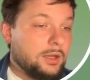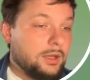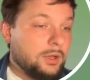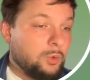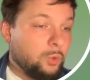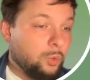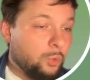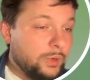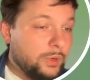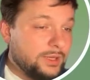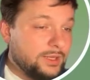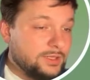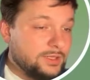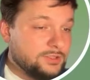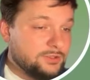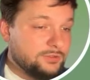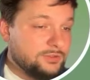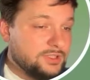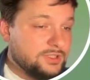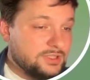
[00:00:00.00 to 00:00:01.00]
We need
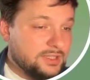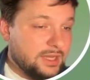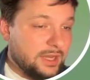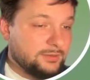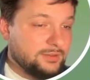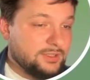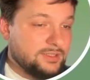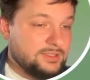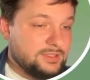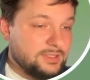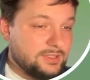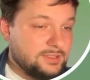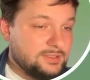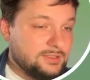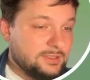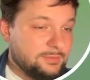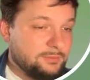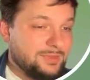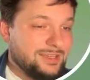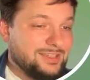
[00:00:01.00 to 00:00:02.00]
to design the
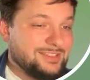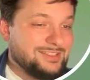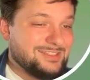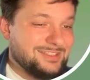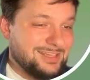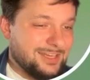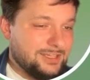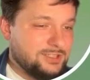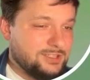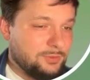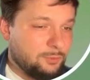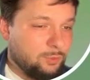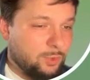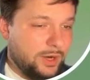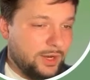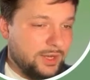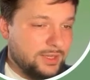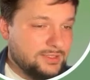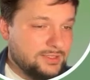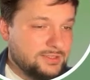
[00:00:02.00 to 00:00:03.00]
system in such a
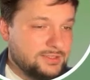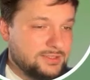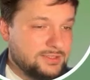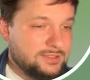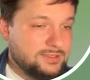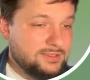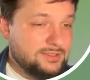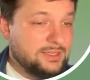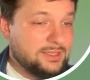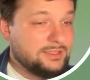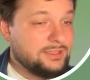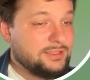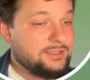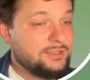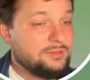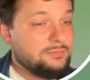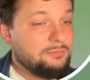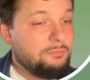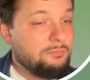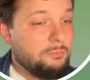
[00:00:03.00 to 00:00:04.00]
way that it
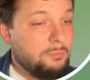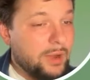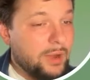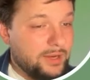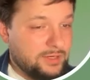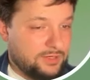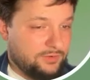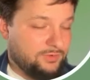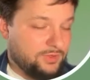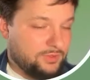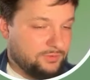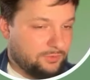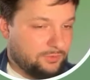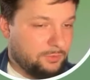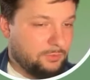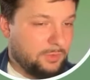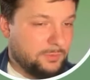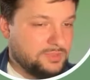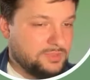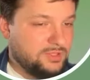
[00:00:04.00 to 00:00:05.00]
benefits from
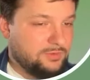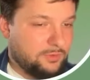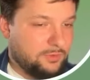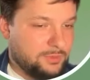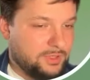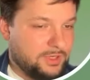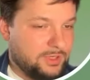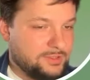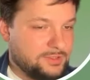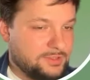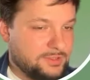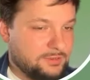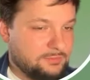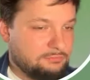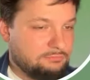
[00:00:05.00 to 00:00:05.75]
observability